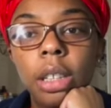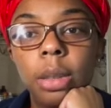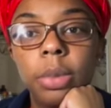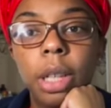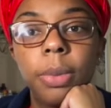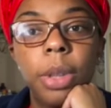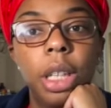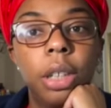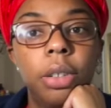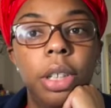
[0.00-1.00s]
Sometimes we
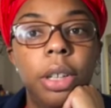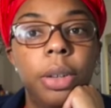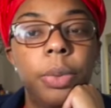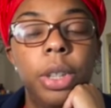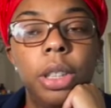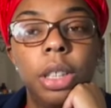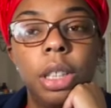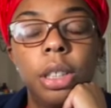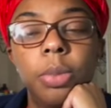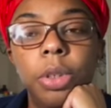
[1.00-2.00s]
get on there and we look
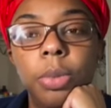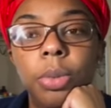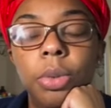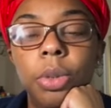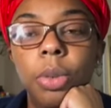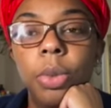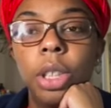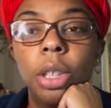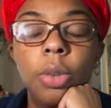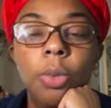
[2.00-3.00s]
at other people and
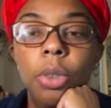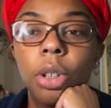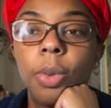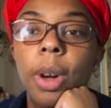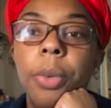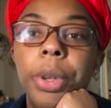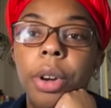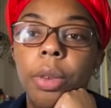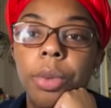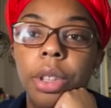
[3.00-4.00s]
we wonder why we
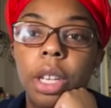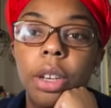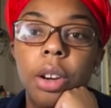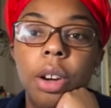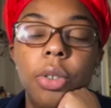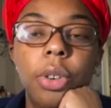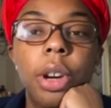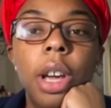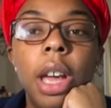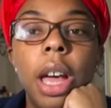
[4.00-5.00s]
aren't where they are,
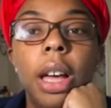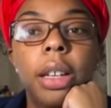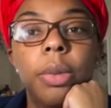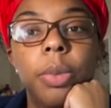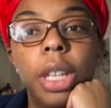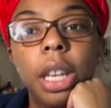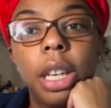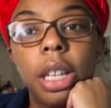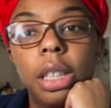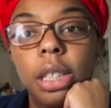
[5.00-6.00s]
or how come we
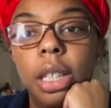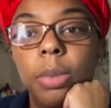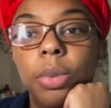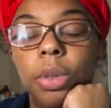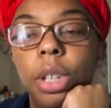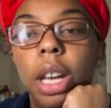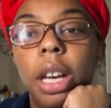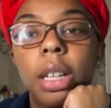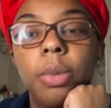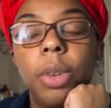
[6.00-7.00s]
can't get to that point, or
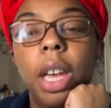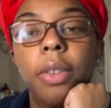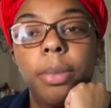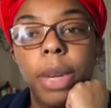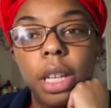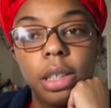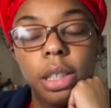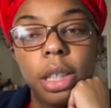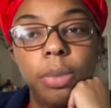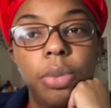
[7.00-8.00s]
how come we haven't made it
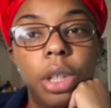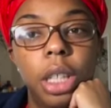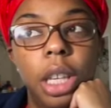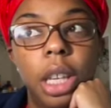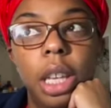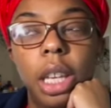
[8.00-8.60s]
to that point yet.